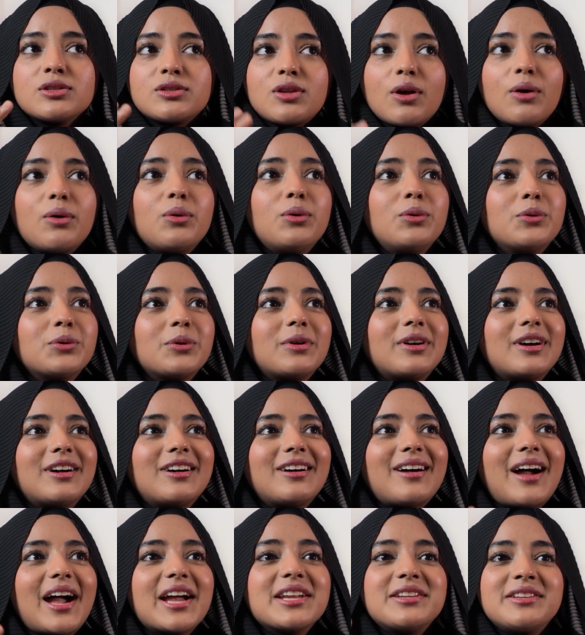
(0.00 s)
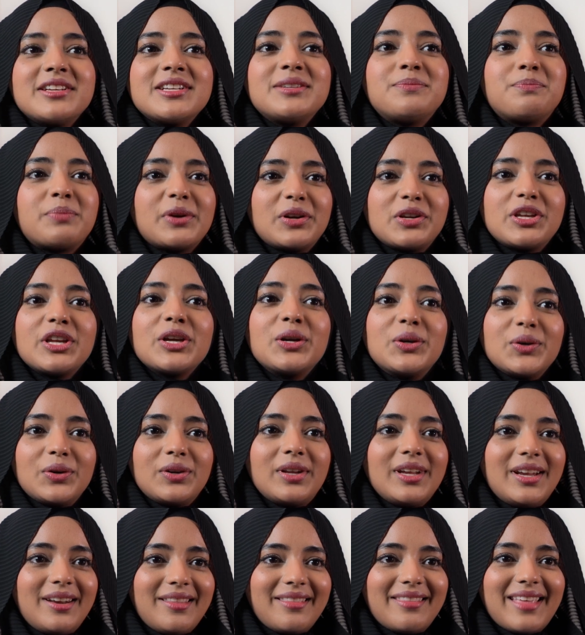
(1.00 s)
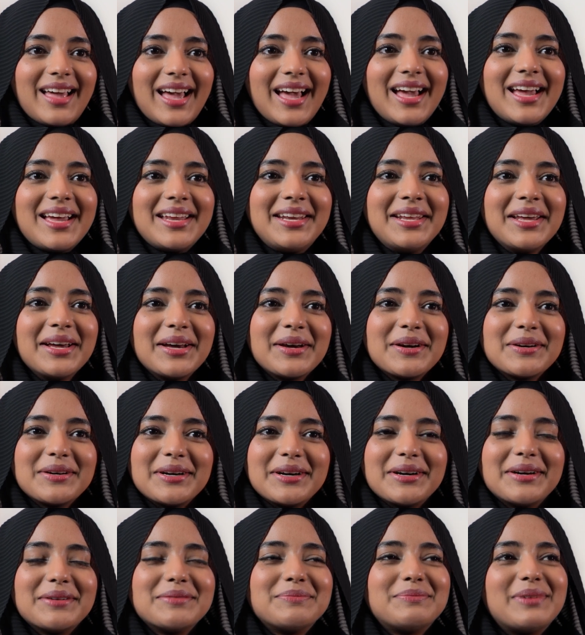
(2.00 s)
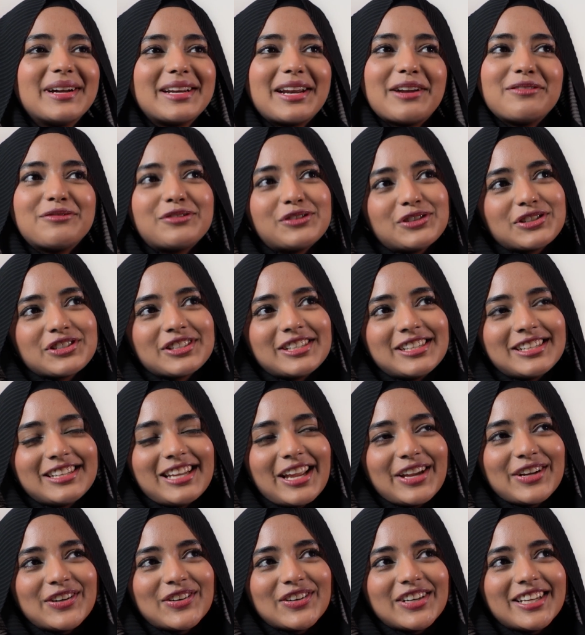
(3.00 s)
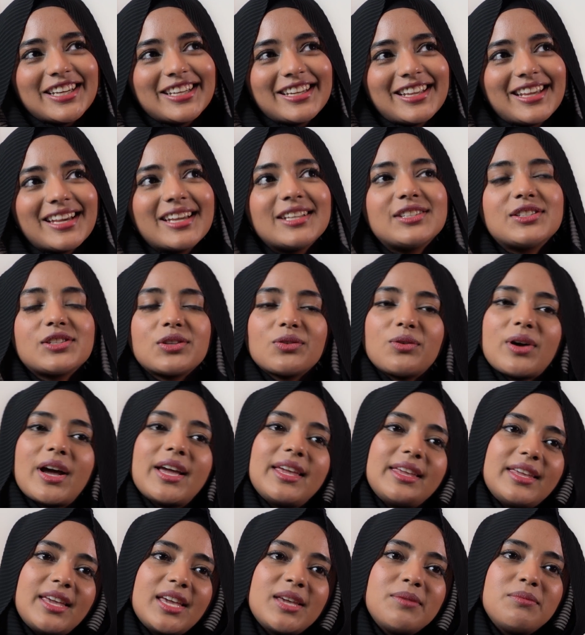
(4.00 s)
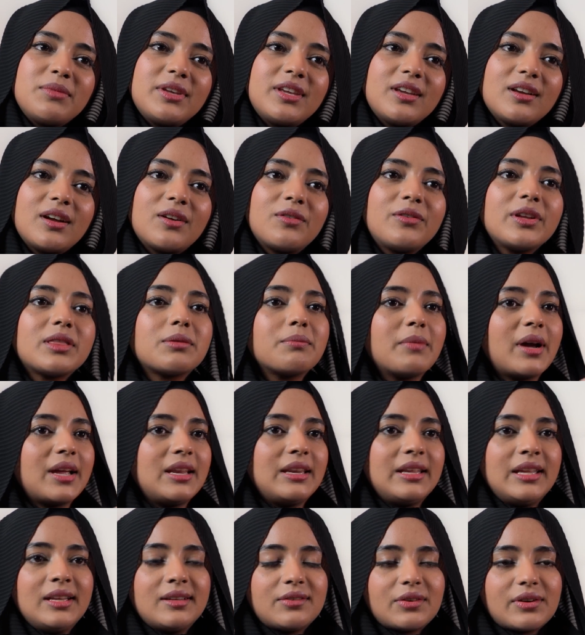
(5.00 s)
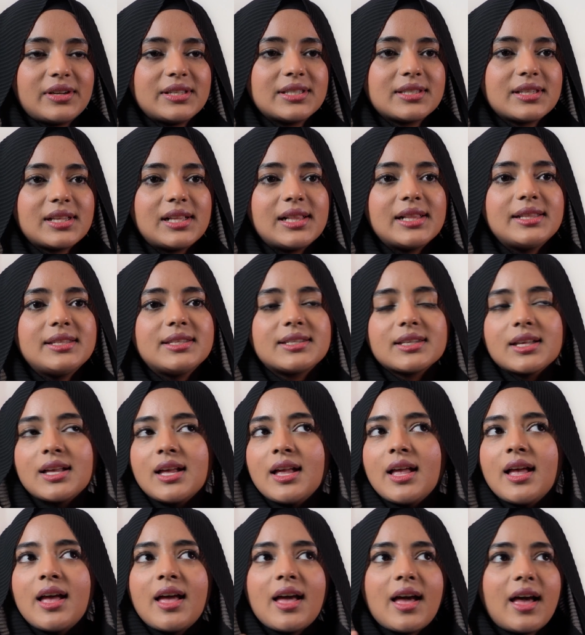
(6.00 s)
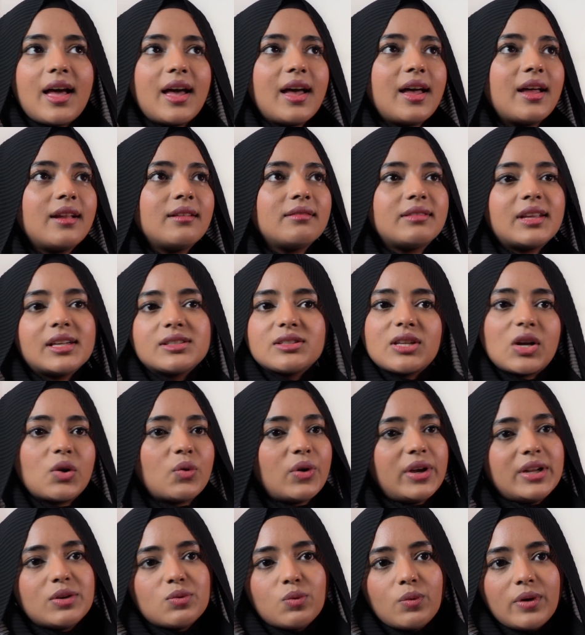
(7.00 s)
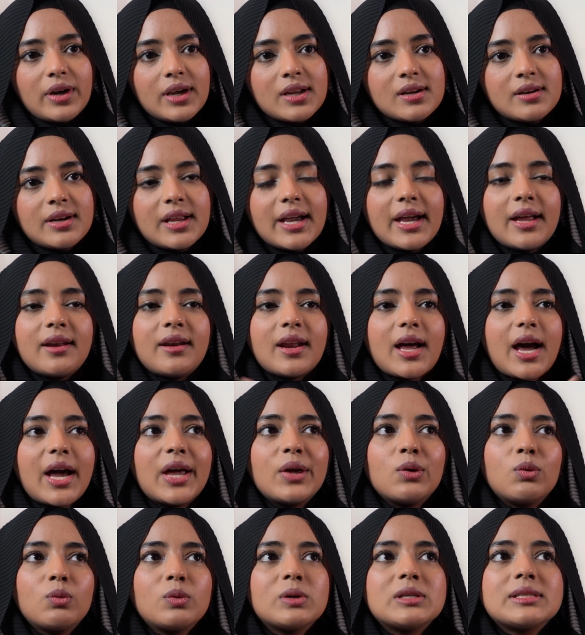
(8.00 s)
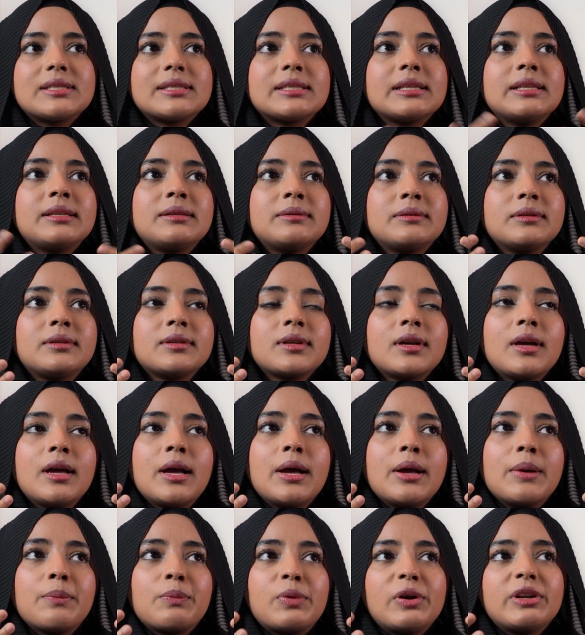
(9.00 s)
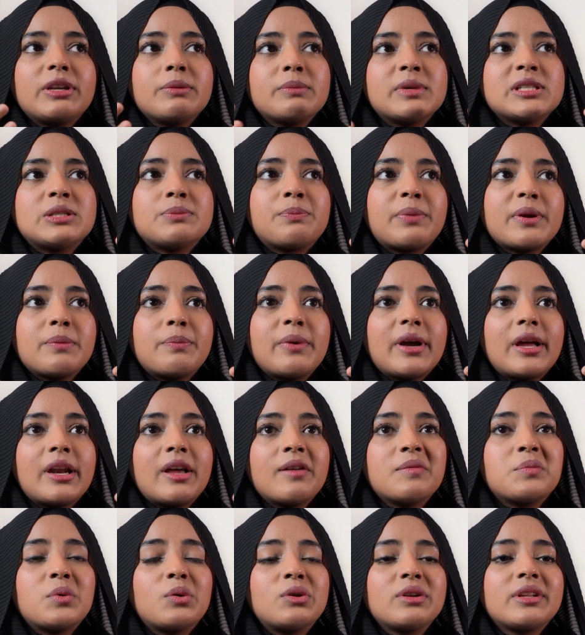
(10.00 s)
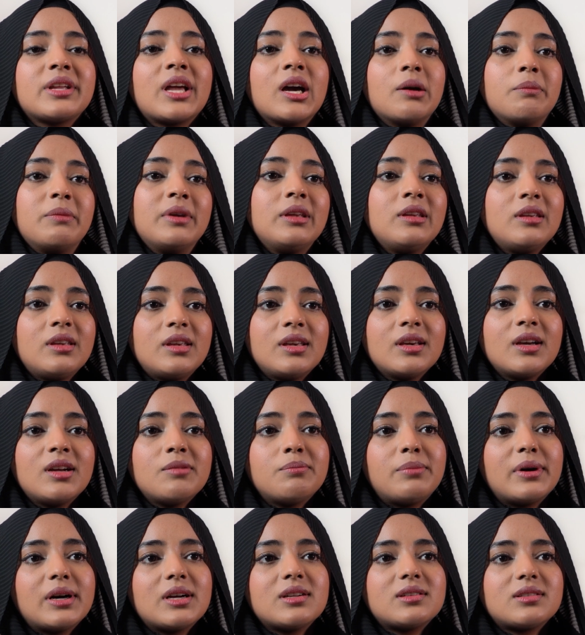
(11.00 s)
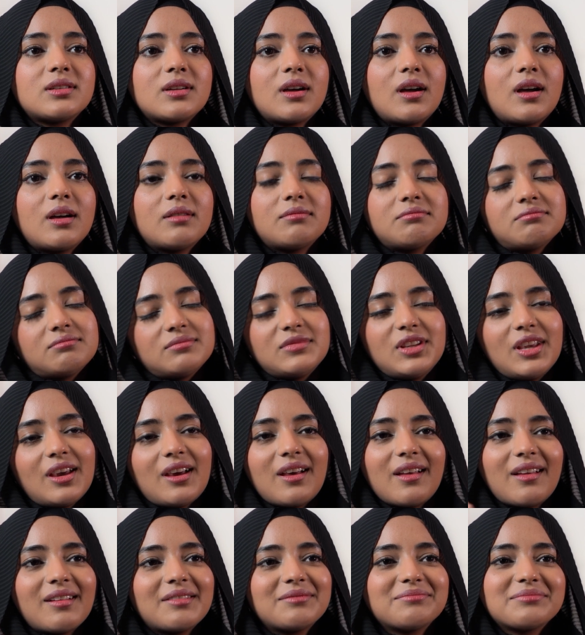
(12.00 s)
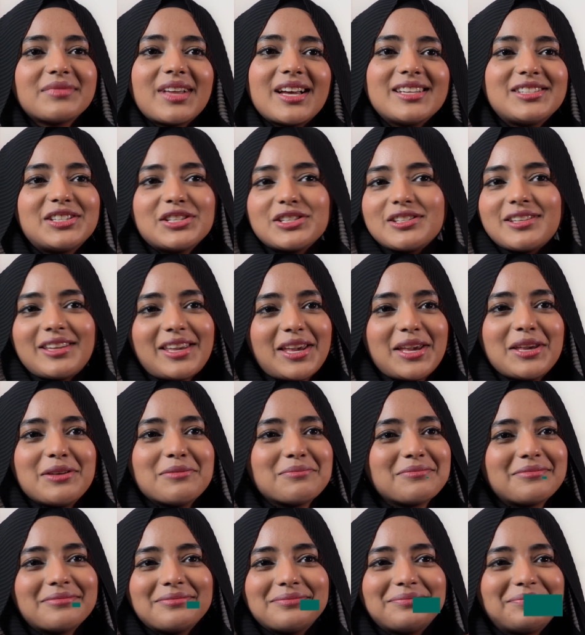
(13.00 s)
So I did pretty good in that, but unfortunately I couldn't get. So I came here with my NEET results, and that's how it went. And I wasn't pretty much prepared about coming here, but yeah, I just came.